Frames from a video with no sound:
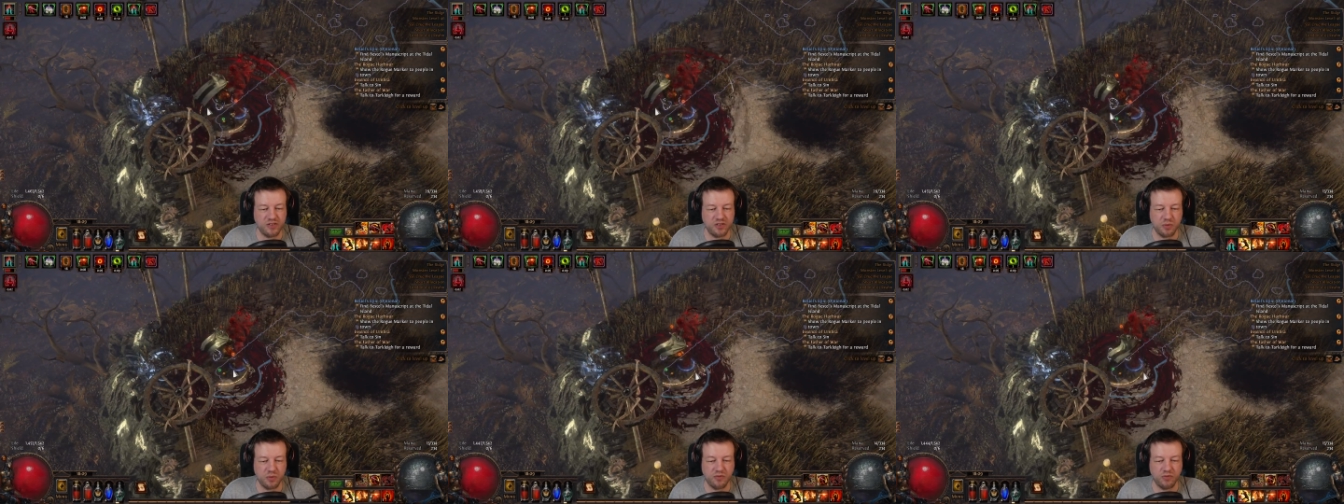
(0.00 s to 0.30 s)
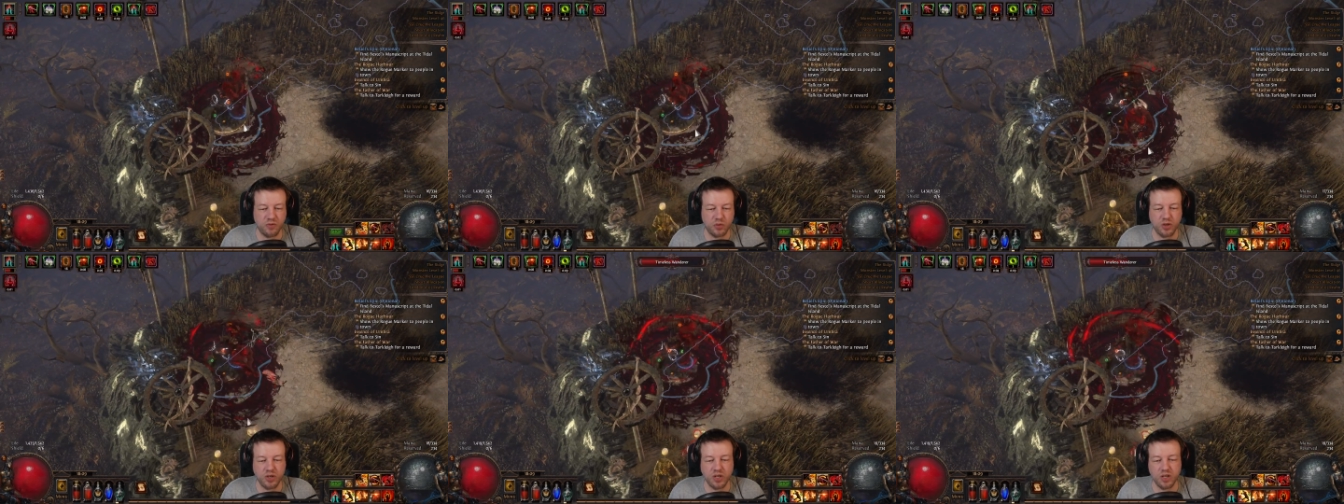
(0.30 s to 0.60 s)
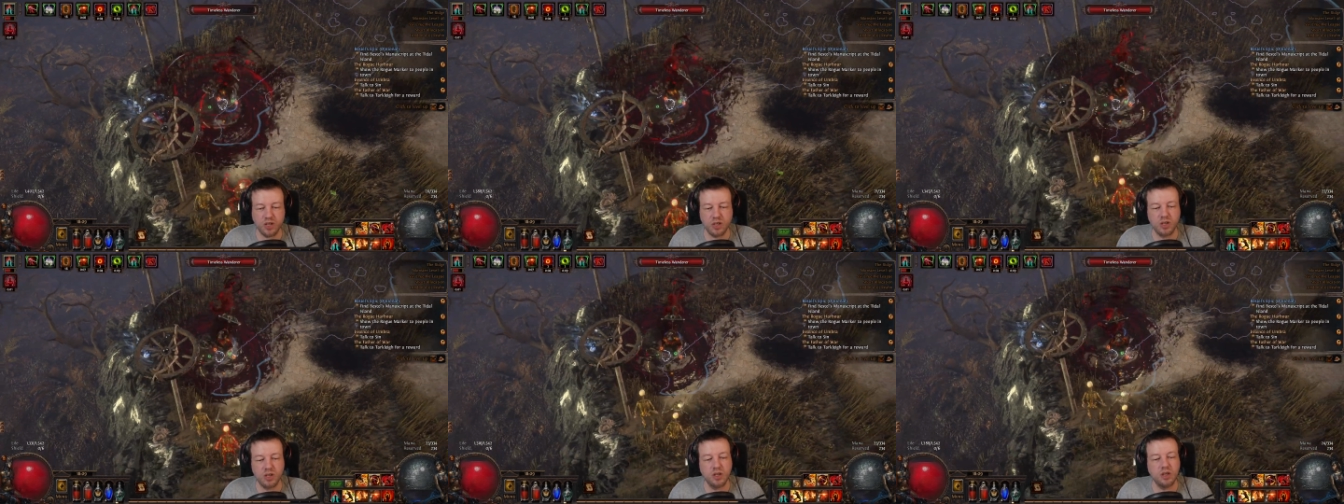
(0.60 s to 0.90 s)
so avoid it.
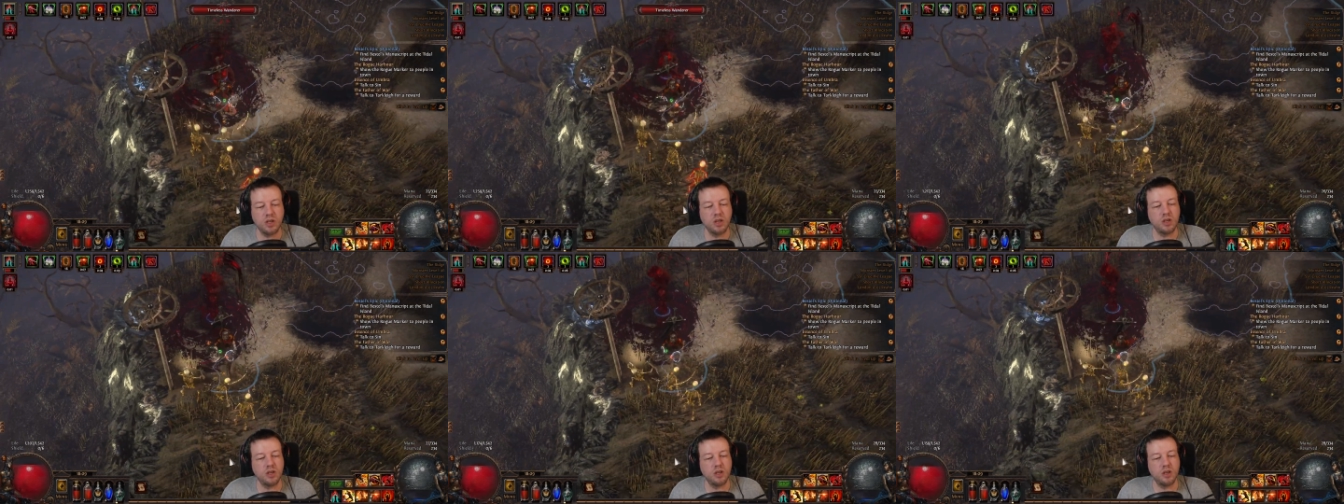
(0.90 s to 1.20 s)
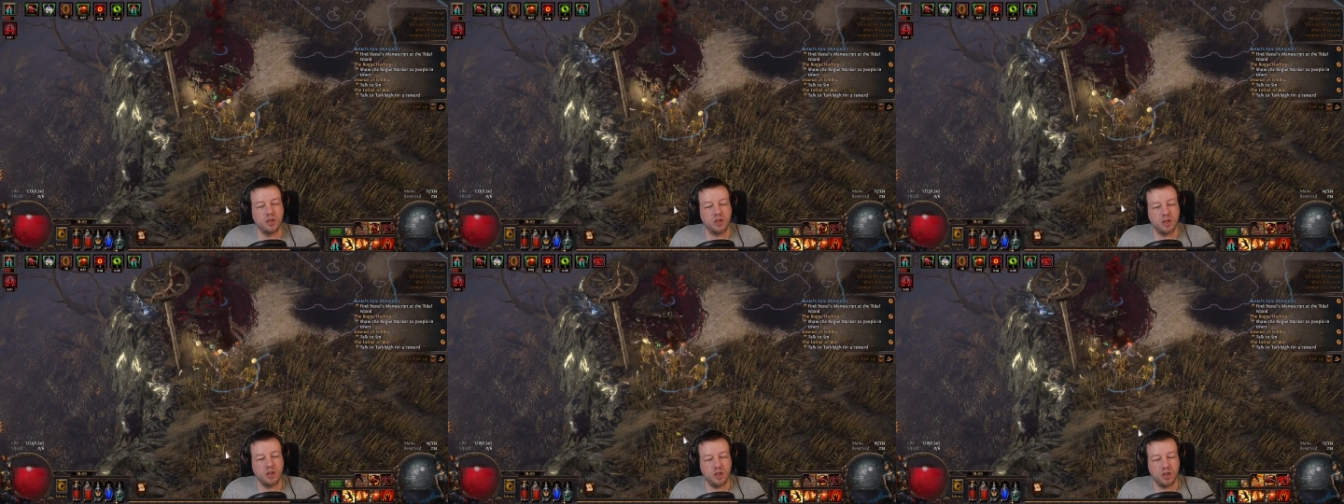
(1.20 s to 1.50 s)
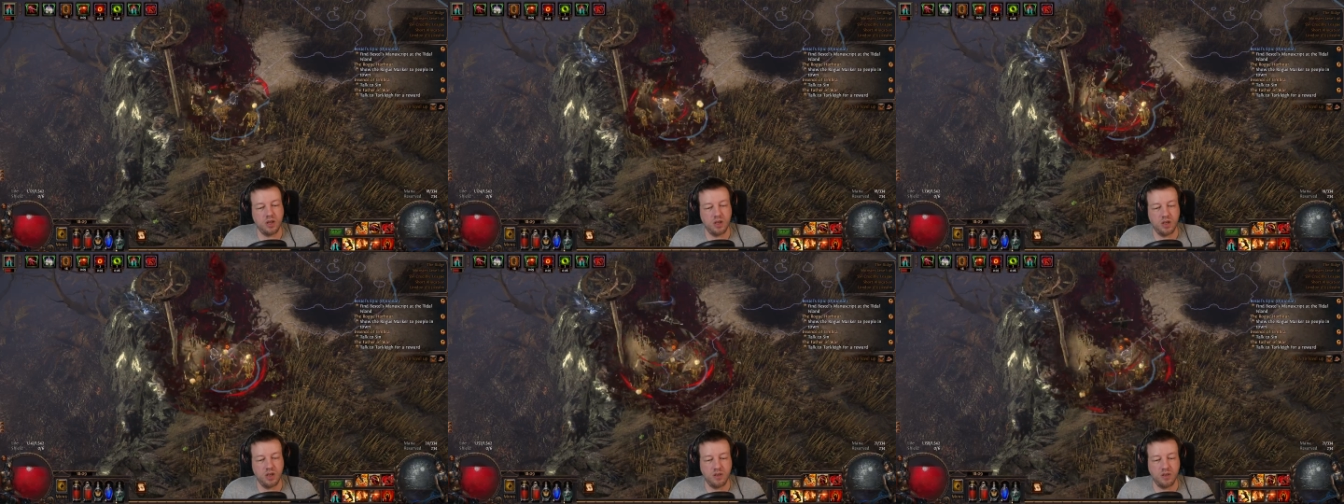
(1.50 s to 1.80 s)

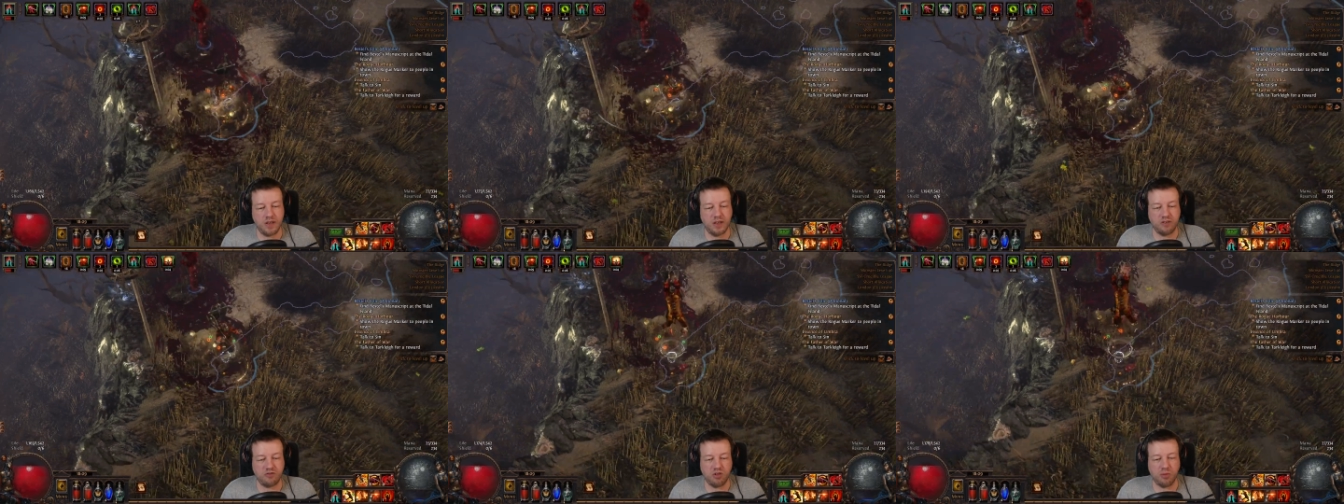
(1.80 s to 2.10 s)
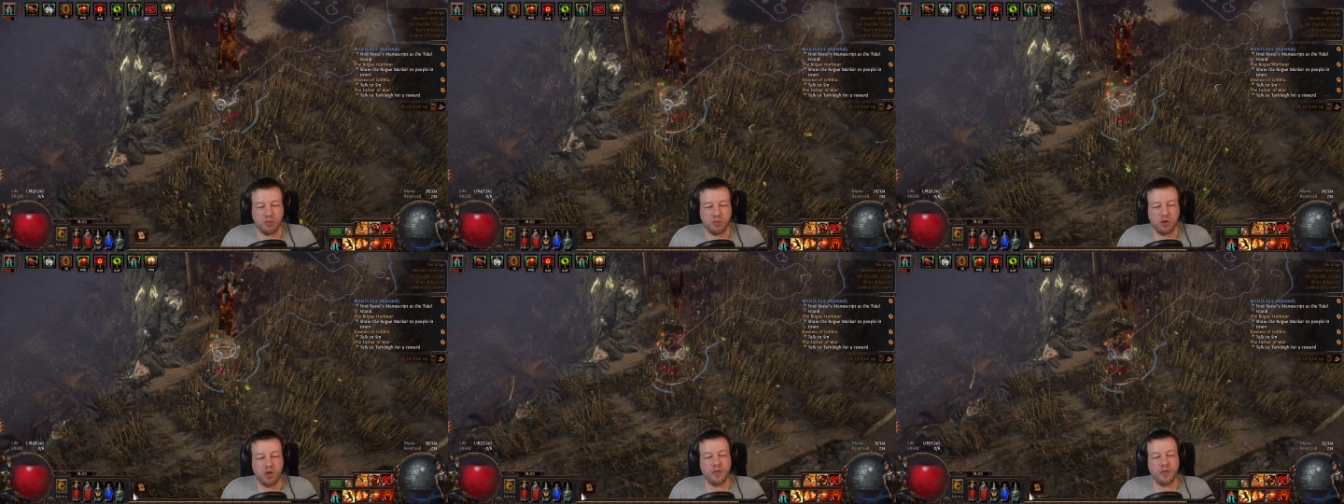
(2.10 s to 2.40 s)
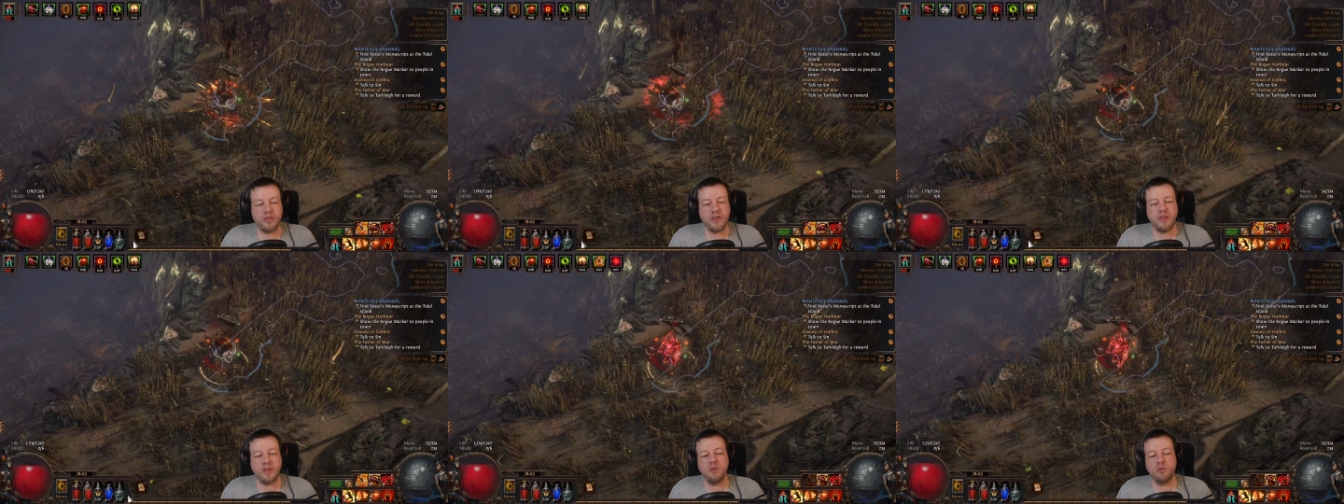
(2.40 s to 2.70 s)
That dropped
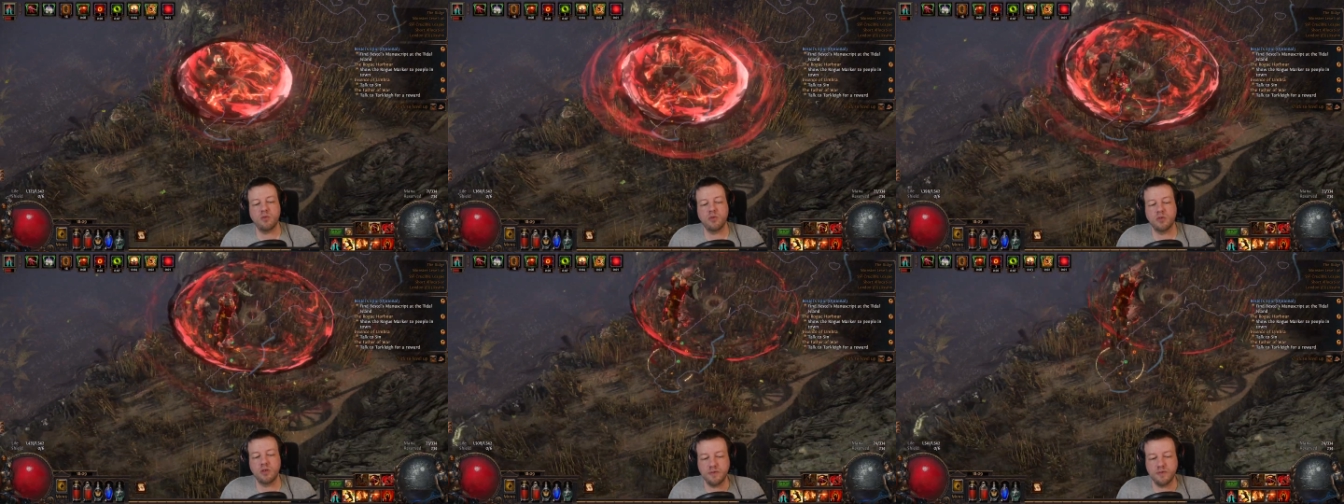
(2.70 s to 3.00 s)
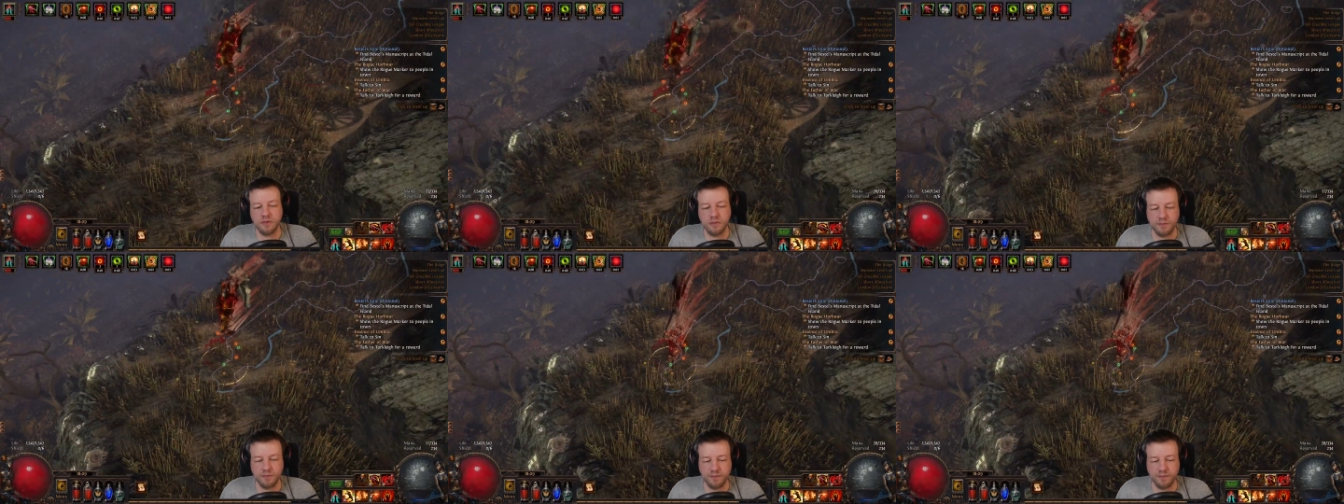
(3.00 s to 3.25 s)
nothing. Wonderful.